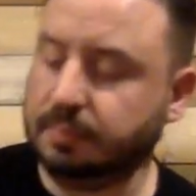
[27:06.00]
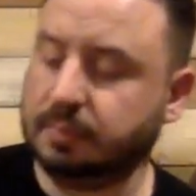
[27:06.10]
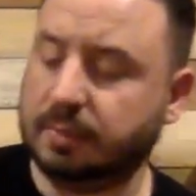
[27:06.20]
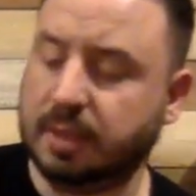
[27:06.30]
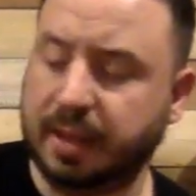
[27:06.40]

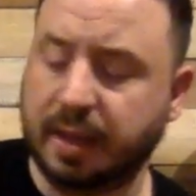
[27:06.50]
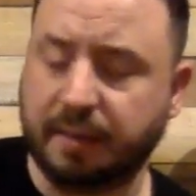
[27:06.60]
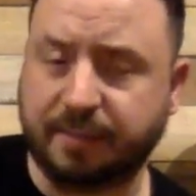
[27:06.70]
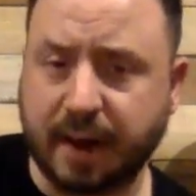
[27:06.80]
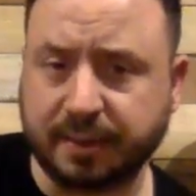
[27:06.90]
Let me uh,
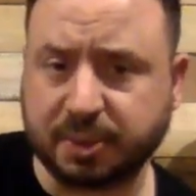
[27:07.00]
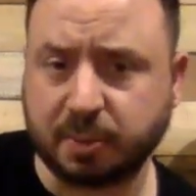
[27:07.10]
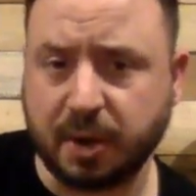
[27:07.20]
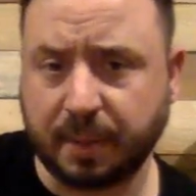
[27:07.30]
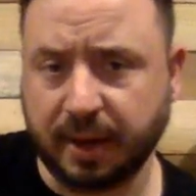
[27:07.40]
fire this
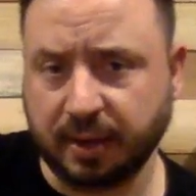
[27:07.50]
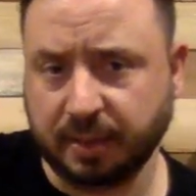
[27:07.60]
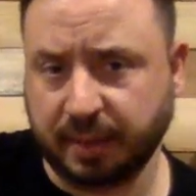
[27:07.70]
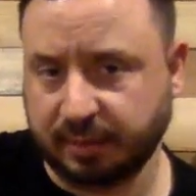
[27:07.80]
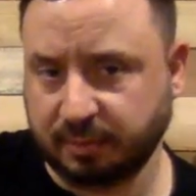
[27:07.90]
one up here. Let
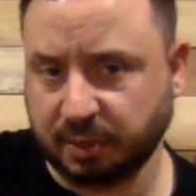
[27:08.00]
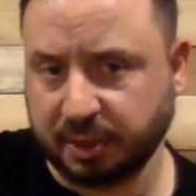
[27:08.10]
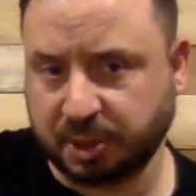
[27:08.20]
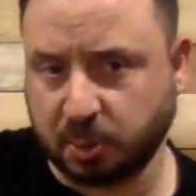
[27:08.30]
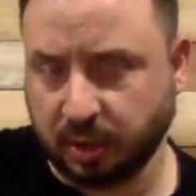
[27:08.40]
me really
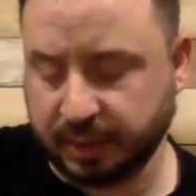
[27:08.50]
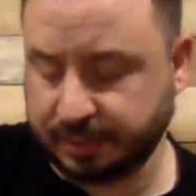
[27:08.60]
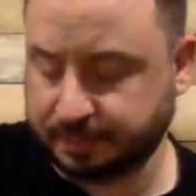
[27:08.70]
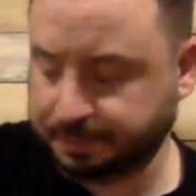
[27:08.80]
swirl it.